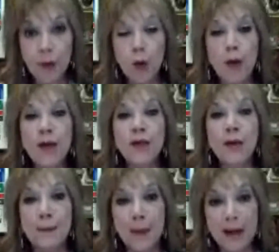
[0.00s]
with
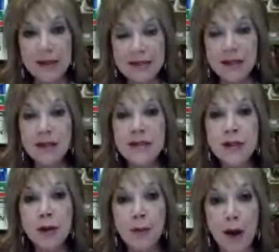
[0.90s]
muscles in your
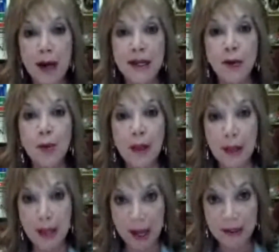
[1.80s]
body
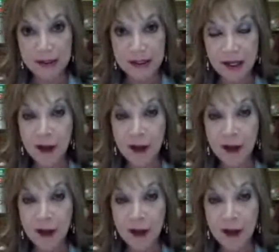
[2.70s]
relaxed